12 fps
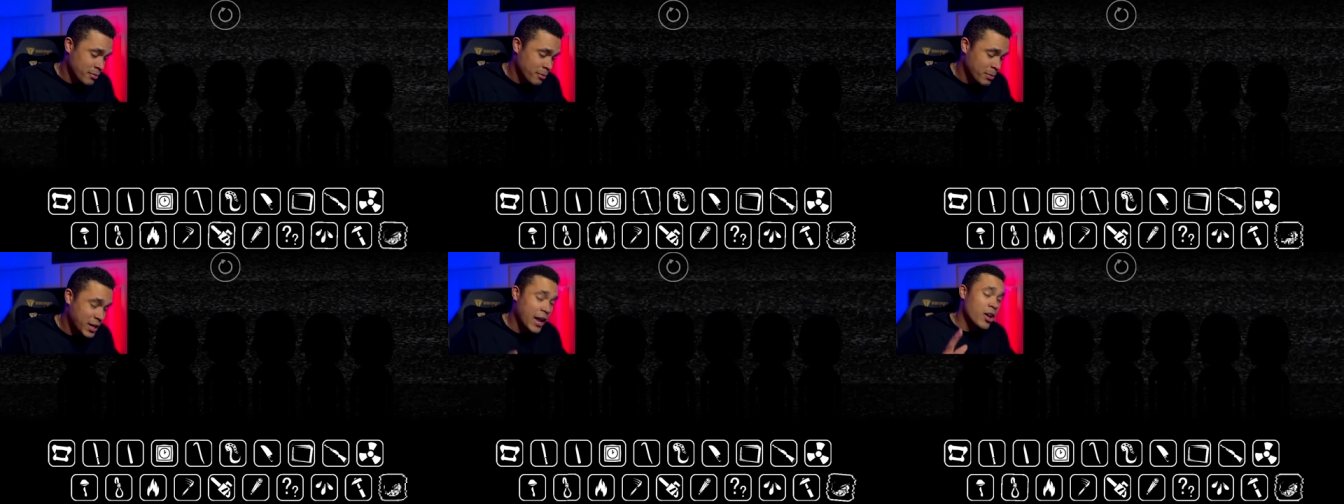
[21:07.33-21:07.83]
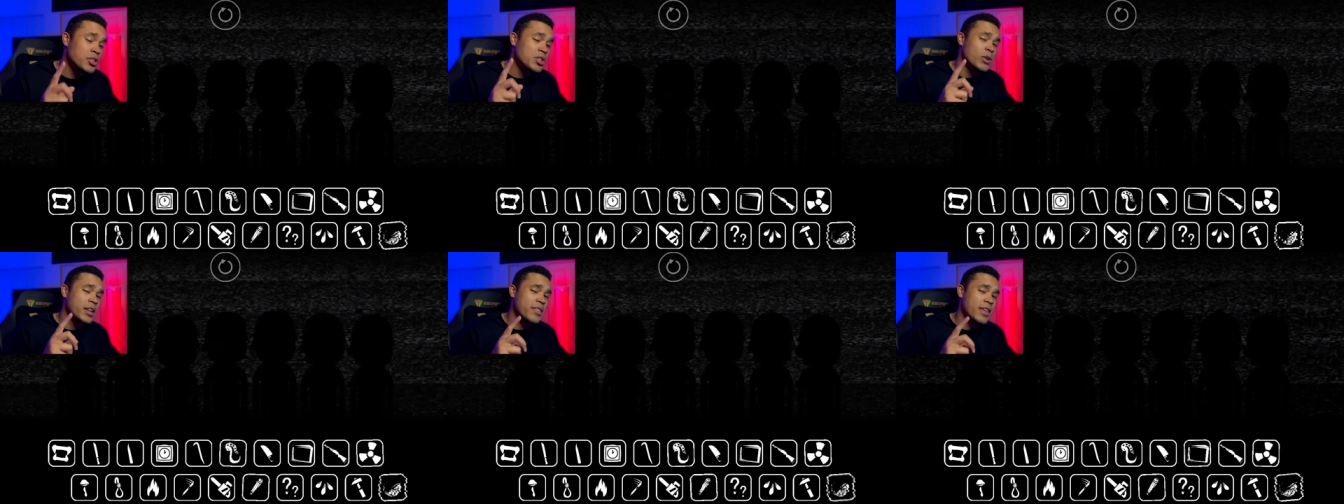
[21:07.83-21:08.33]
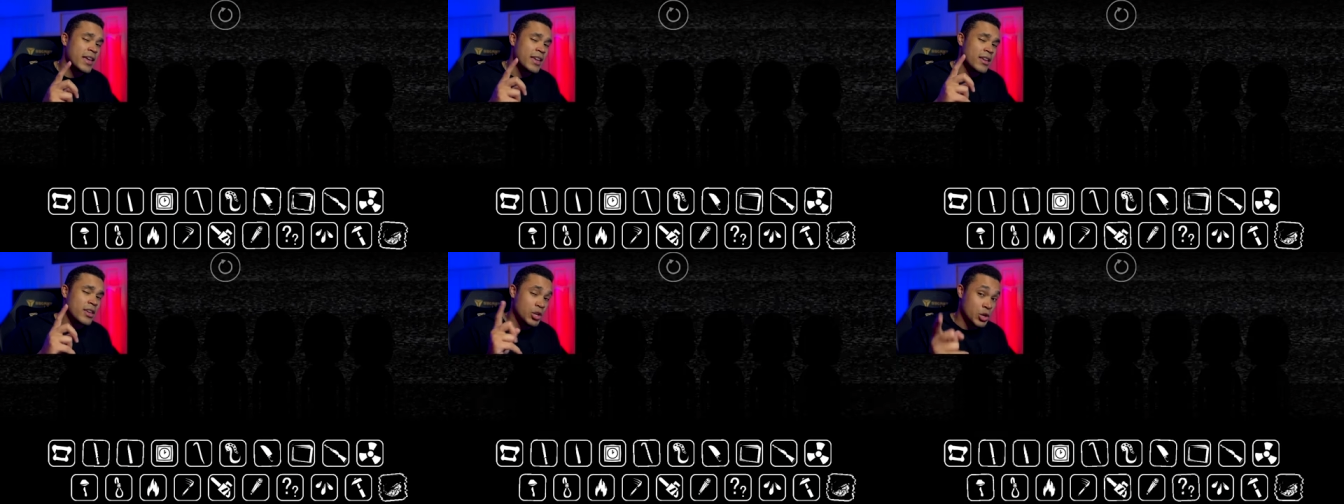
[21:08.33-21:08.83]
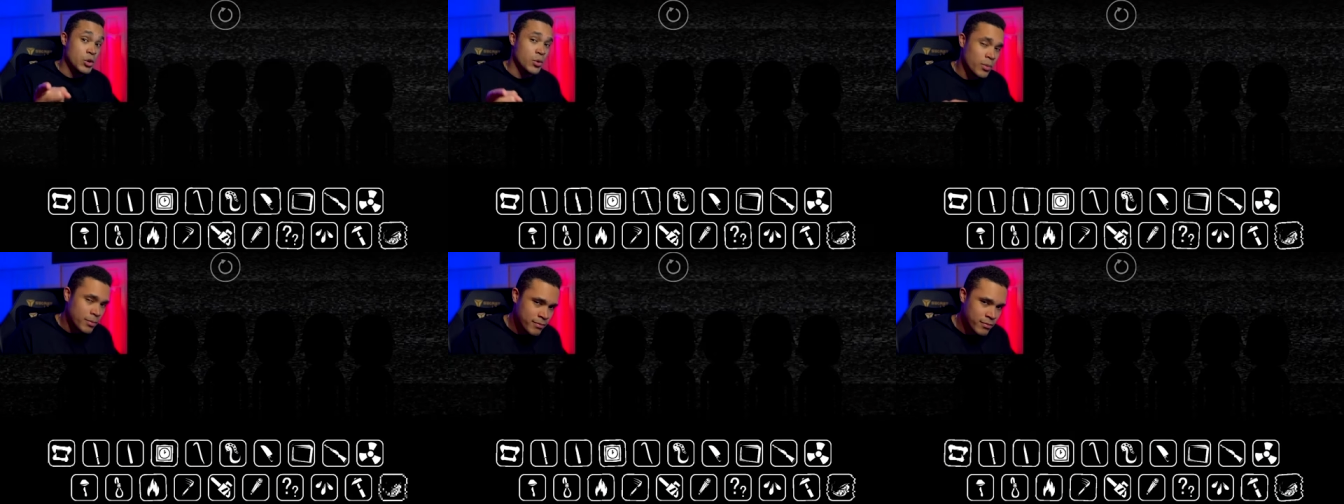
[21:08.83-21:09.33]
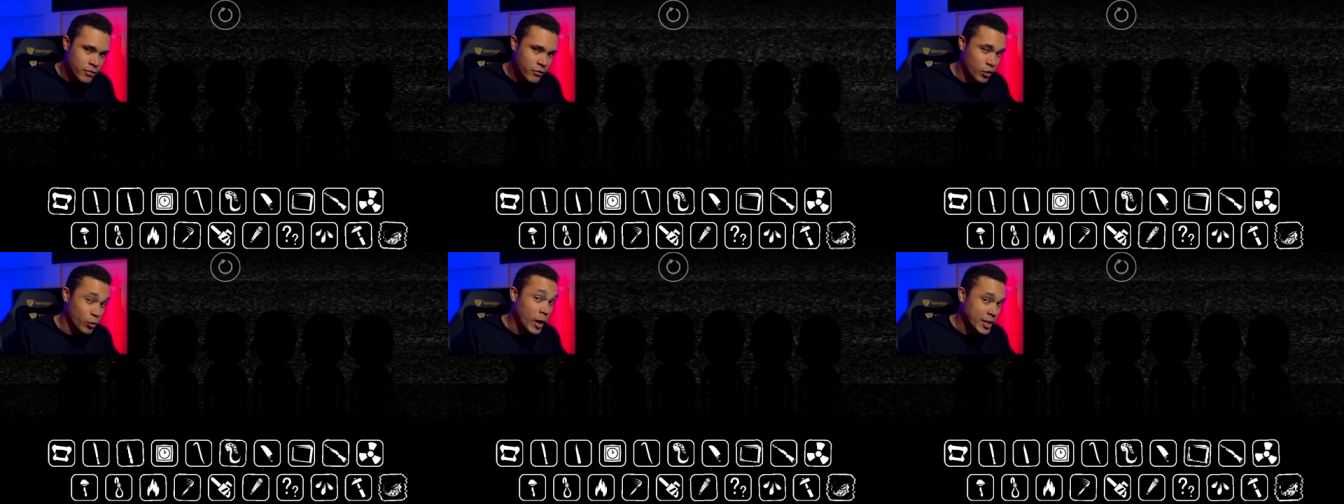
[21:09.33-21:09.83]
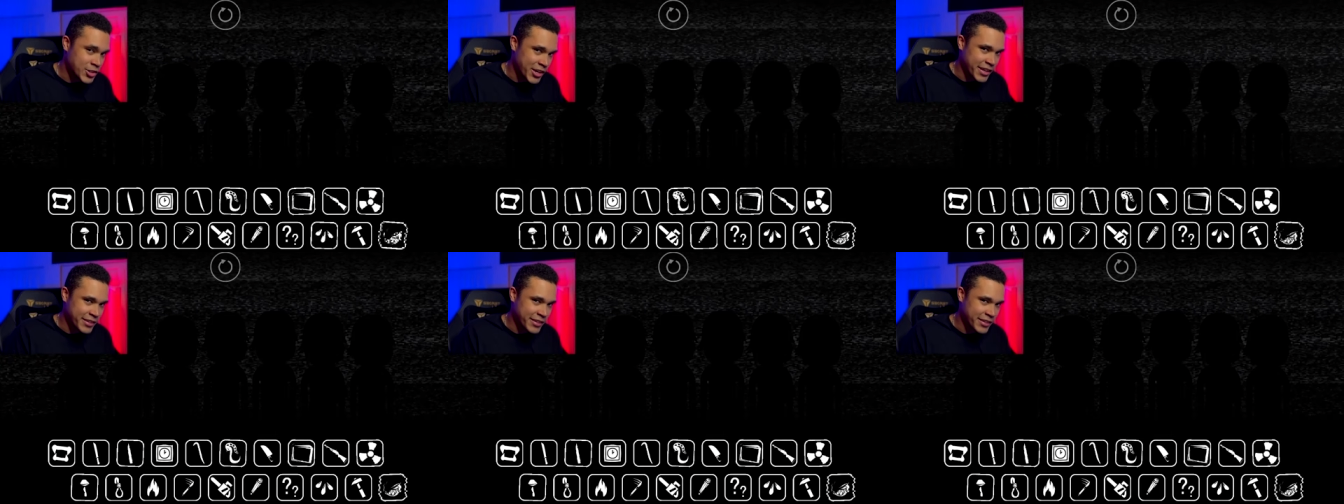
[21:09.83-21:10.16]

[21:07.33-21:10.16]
But I also want to thank you for watching.